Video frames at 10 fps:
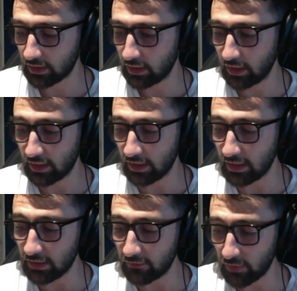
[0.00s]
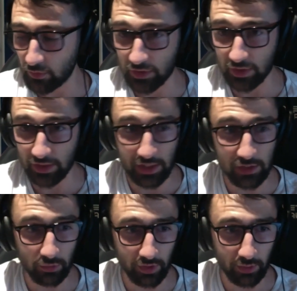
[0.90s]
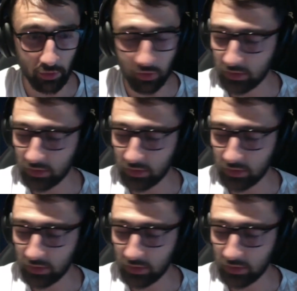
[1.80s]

It's easy for users to get to what they want,